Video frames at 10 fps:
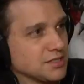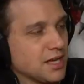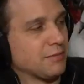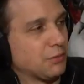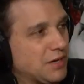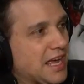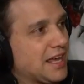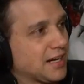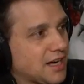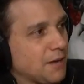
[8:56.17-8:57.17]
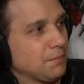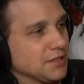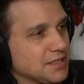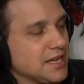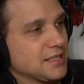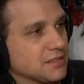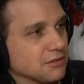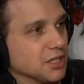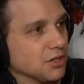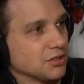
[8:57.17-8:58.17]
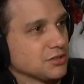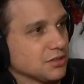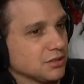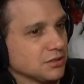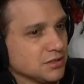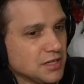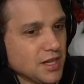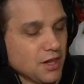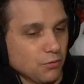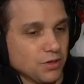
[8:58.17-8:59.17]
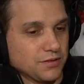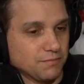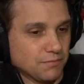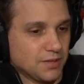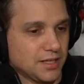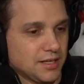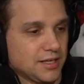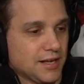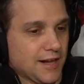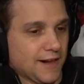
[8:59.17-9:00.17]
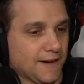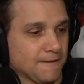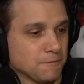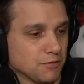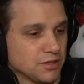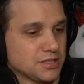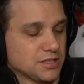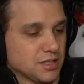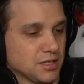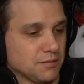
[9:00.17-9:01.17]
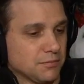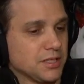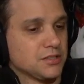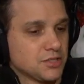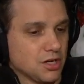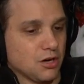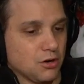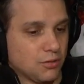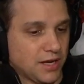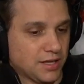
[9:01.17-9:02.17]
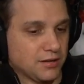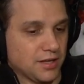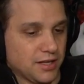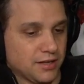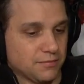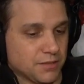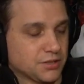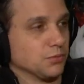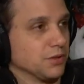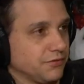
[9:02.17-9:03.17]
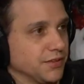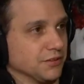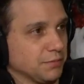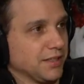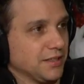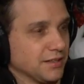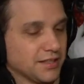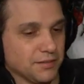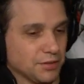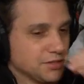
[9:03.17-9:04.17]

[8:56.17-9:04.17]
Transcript: I mean, oh, okay. we had a couple of days of rehearsal with me, uh, Marisa, me, Joe, and and Mitchell Whitfield who played the other kid. But